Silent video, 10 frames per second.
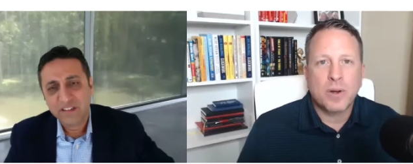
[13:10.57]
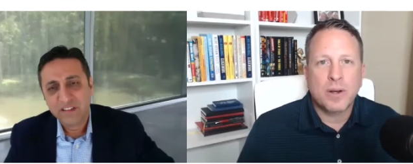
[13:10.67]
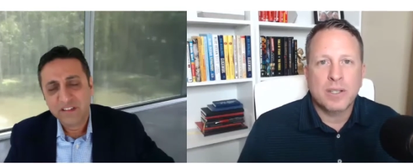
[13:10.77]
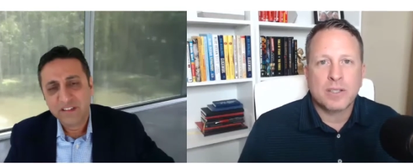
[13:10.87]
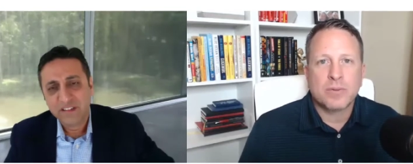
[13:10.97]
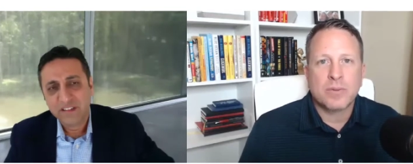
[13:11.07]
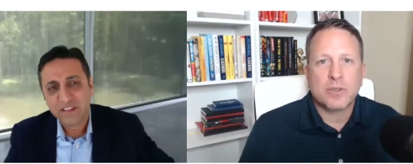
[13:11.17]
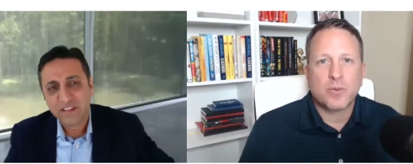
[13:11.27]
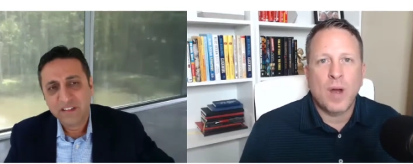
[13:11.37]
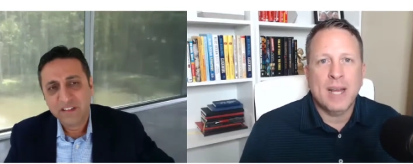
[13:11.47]
Speaker 1: where this
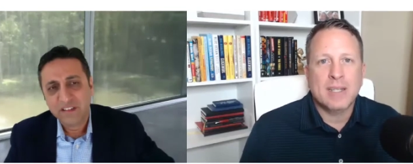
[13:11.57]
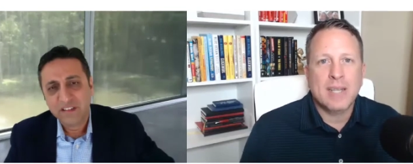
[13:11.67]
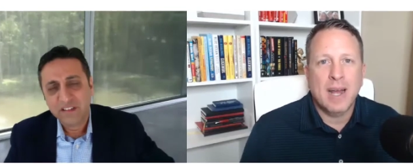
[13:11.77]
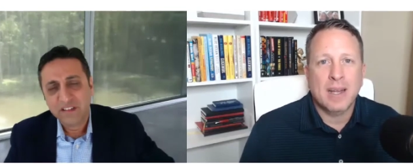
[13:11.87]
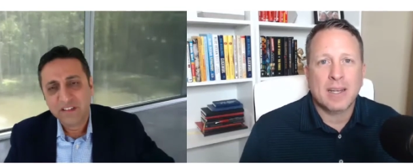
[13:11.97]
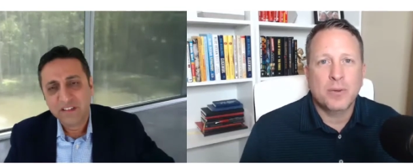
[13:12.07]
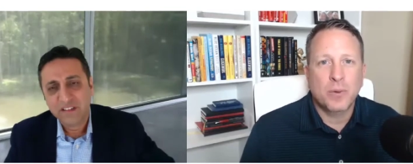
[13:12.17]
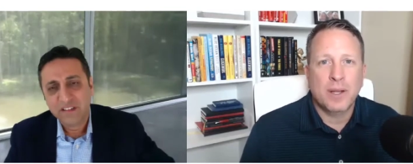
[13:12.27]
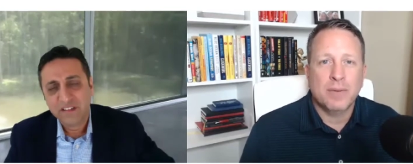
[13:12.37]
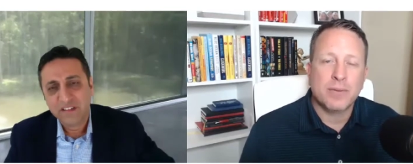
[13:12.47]
this right talent can
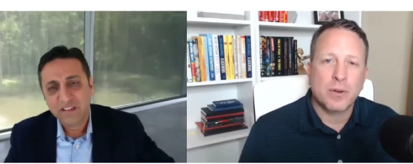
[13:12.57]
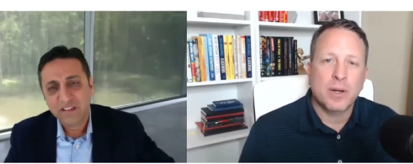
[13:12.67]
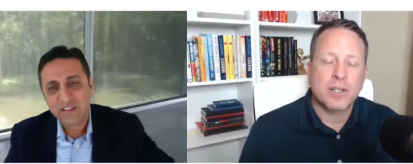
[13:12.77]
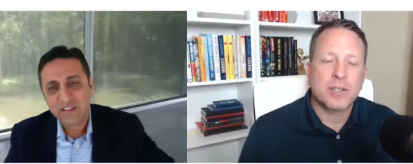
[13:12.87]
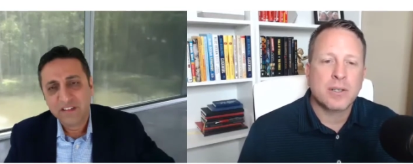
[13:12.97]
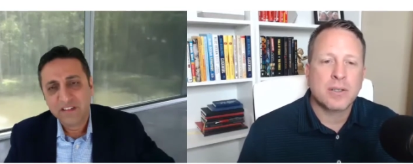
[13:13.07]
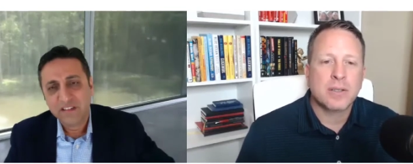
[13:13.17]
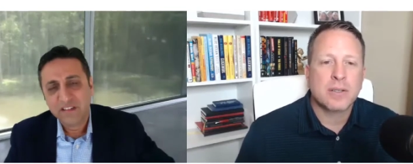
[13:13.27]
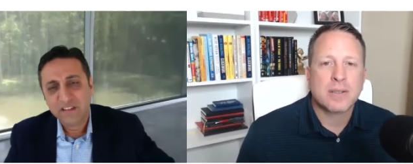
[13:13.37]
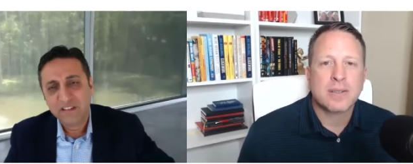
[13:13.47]
really flourish?
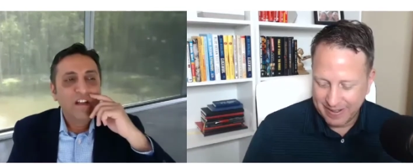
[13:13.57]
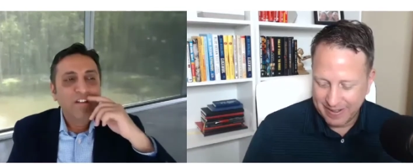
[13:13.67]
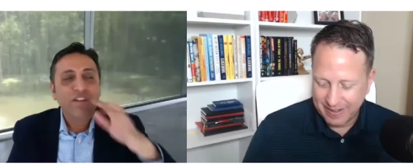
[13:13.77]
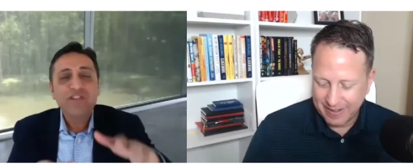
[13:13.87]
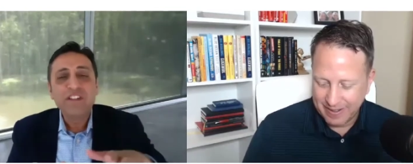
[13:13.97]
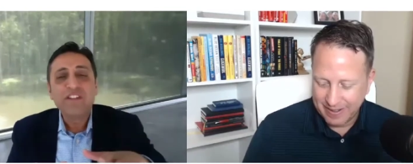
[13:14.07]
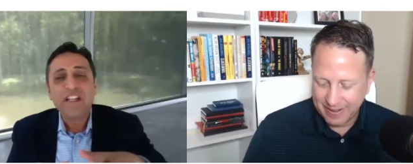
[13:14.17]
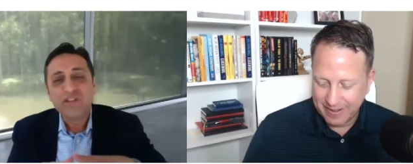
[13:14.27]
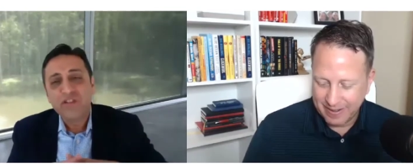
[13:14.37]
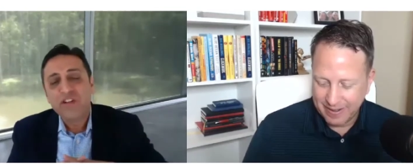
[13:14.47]
First is
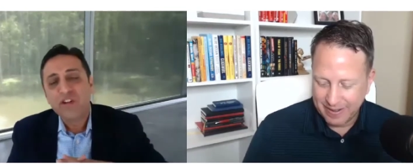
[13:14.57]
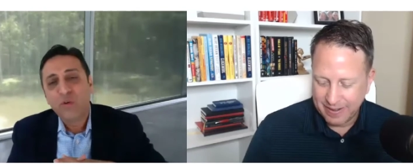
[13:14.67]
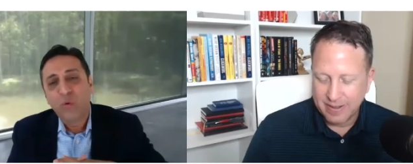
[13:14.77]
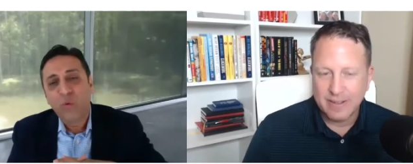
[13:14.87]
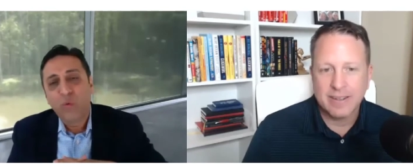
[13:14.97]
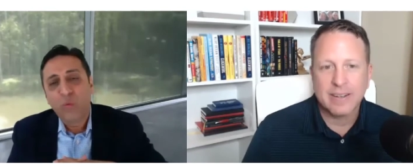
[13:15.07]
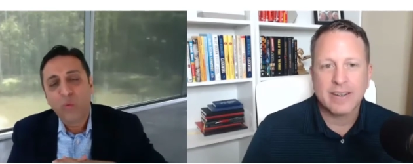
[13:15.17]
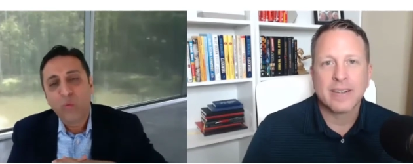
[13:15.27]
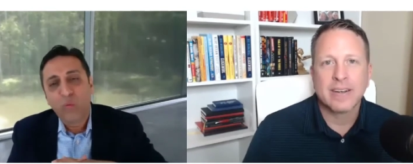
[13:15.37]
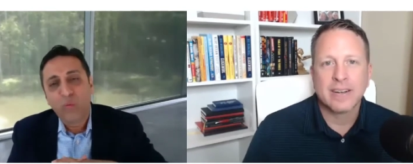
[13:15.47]
they should know
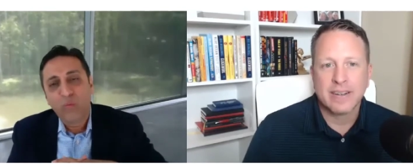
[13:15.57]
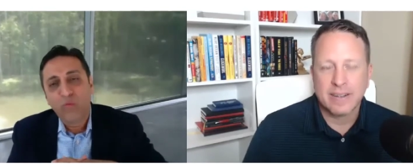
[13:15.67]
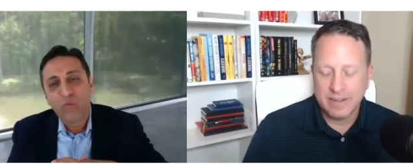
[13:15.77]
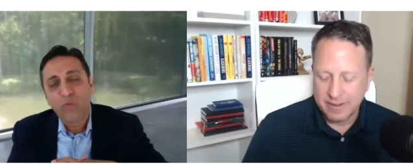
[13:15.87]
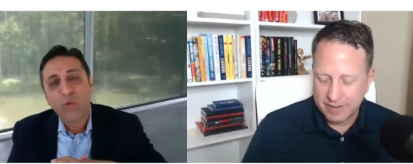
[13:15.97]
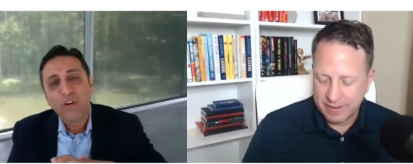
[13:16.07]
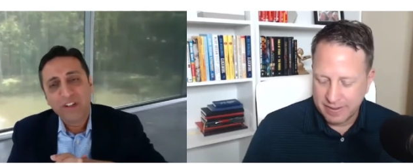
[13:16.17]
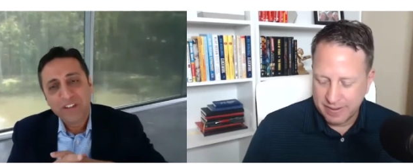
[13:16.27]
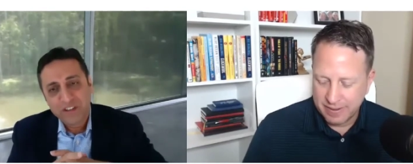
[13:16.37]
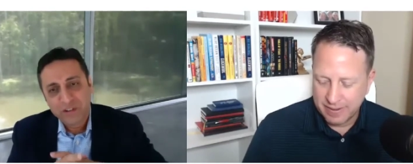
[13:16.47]

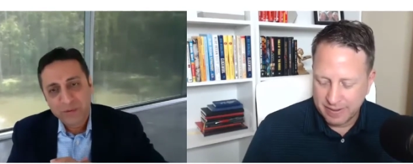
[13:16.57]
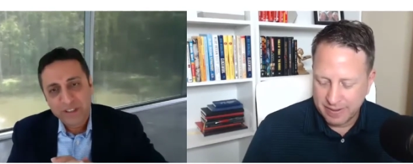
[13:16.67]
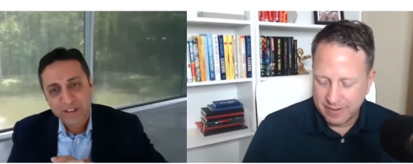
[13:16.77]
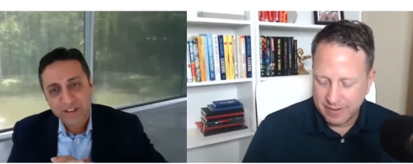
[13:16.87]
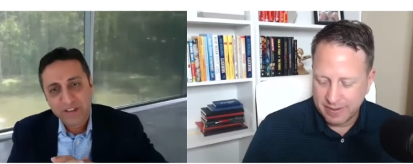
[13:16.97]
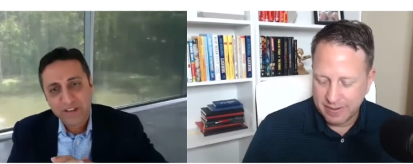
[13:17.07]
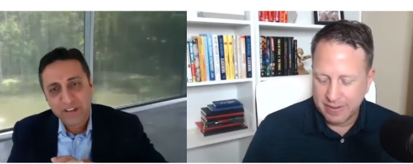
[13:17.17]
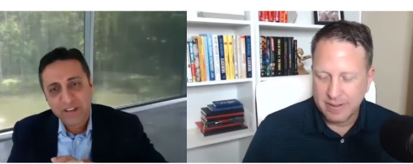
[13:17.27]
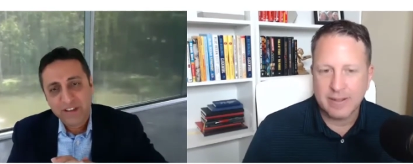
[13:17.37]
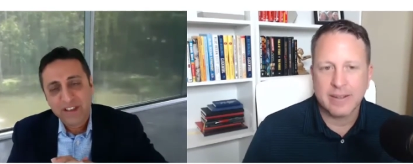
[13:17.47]
Speaker 2: what are they doing.
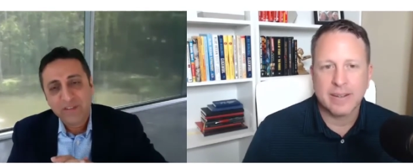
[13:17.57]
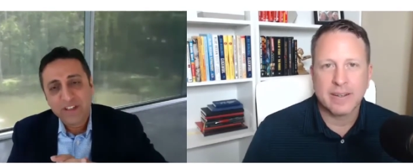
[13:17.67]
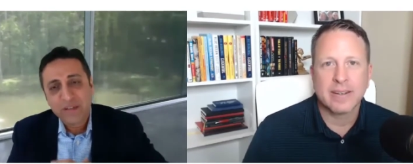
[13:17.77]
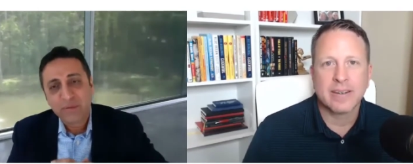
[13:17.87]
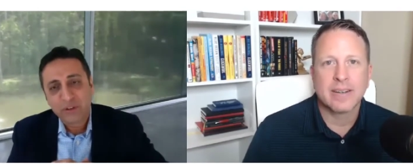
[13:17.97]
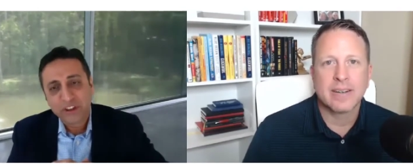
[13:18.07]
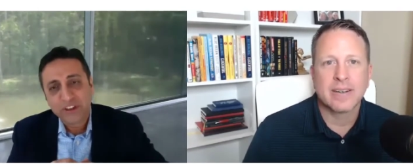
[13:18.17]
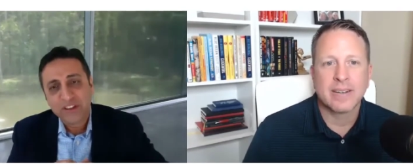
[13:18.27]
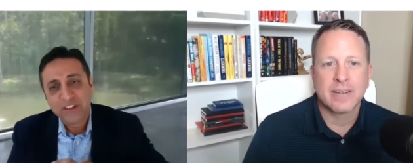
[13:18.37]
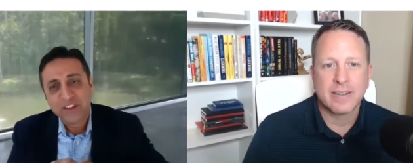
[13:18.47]
It's very
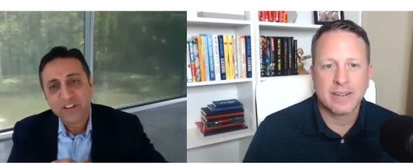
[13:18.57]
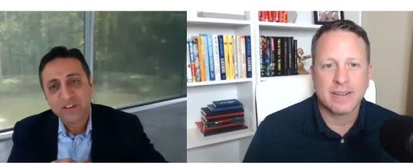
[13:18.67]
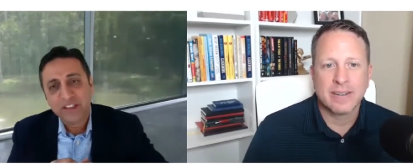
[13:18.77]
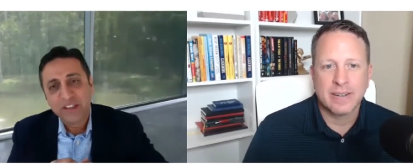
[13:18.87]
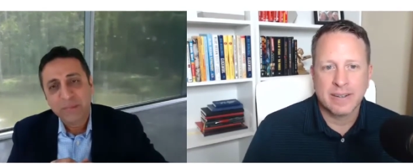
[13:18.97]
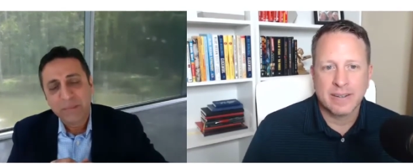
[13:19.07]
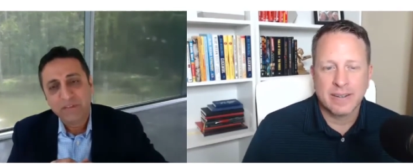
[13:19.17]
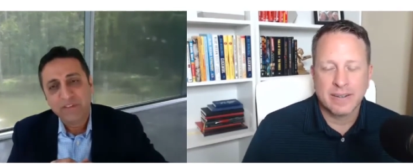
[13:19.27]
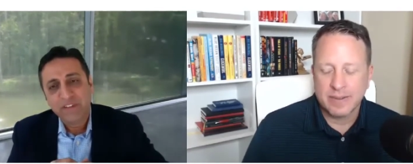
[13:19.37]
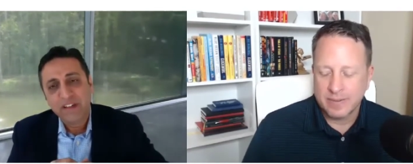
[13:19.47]
important that, you know, they
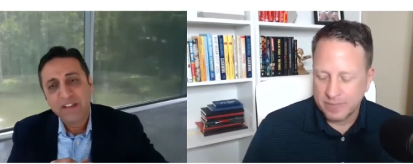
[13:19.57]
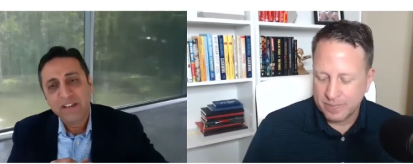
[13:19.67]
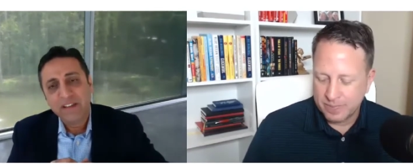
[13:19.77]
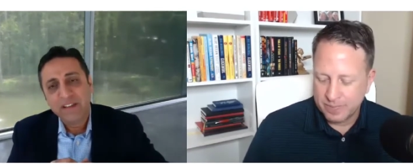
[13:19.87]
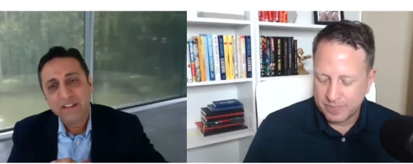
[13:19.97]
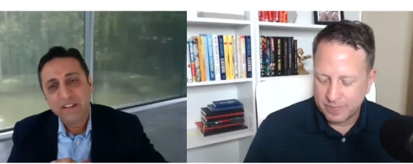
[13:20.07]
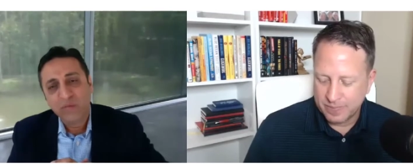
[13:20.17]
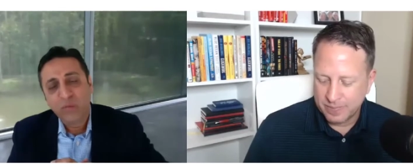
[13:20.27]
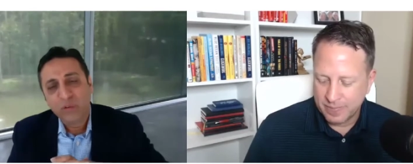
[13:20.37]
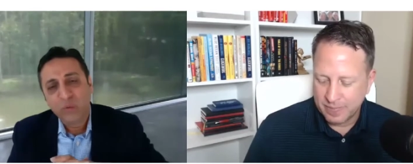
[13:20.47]
people find uh,
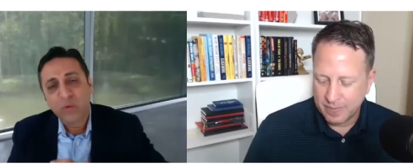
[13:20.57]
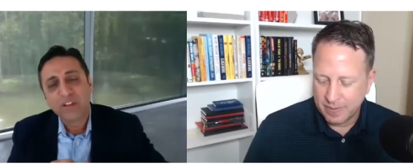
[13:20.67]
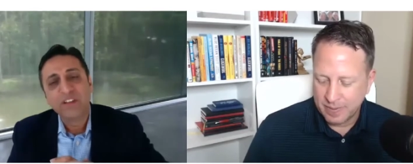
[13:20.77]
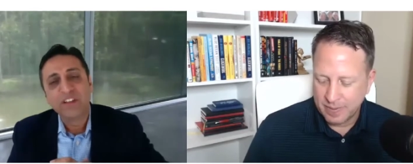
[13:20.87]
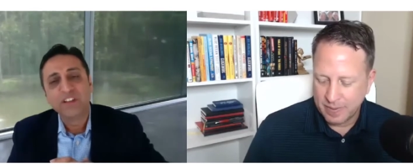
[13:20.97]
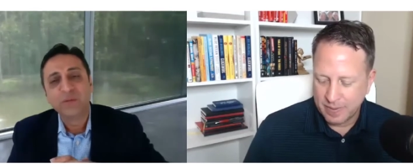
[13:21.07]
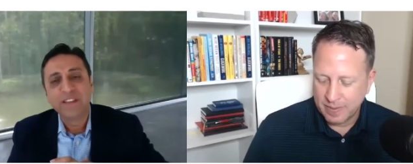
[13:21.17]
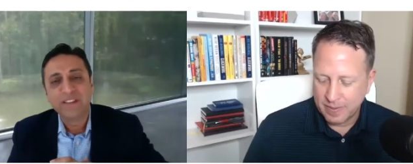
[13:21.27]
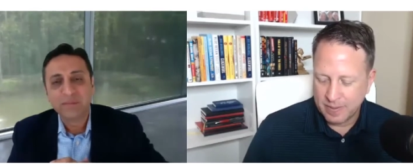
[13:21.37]
that what the work they are doing is